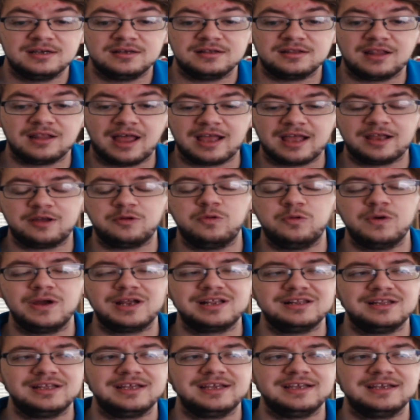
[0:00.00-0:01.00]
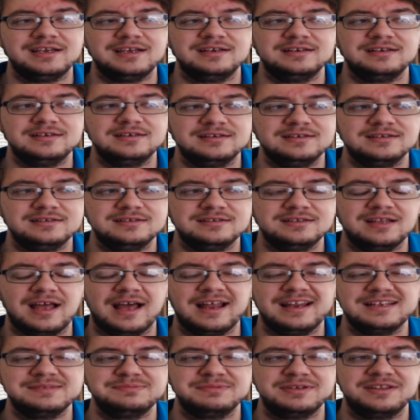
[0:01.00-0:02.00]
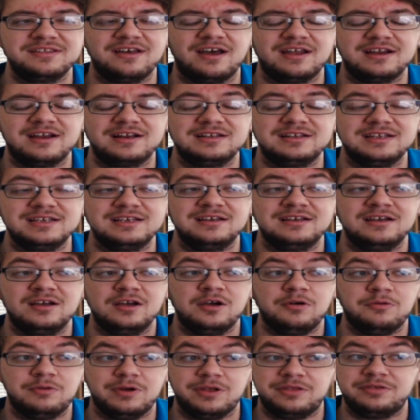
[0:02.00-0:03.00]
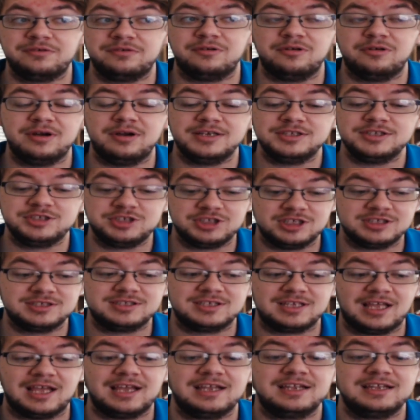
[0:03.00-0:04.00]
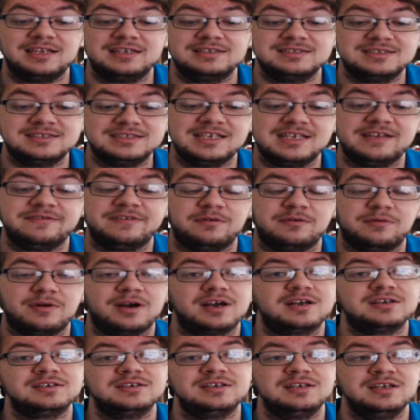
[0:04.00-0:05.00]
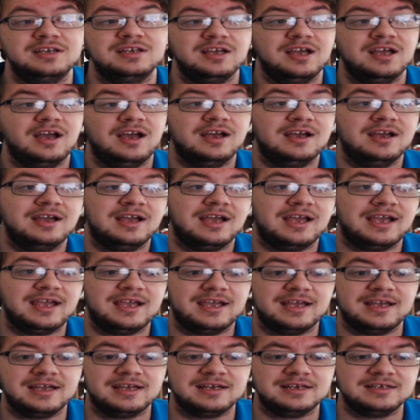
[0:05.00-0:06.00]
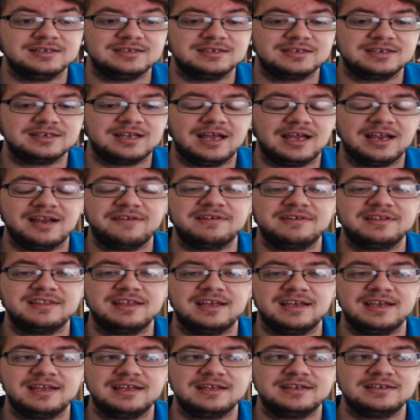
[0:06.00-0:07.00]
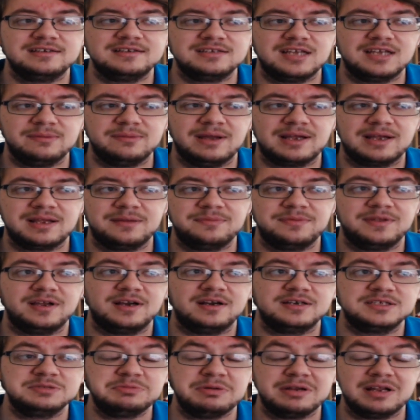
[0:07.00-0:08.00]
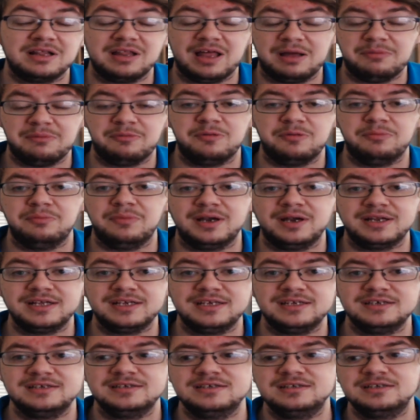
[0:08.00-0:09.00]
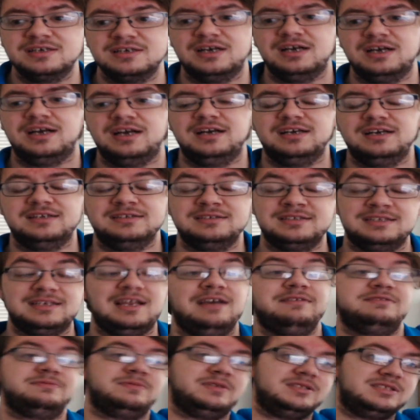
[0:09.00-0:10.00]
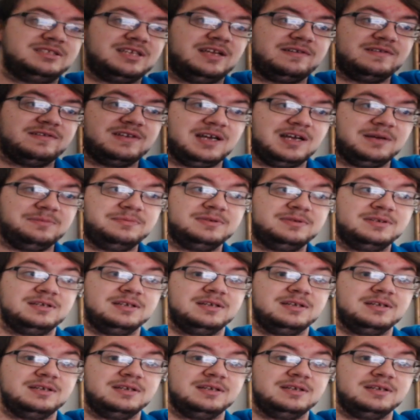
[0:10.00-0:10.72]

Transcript: like quickly, not as methodically, went through it just to like see if it worked, and got everything. Got back up there, spent a lot more money. Uh, didn't have as much saved up,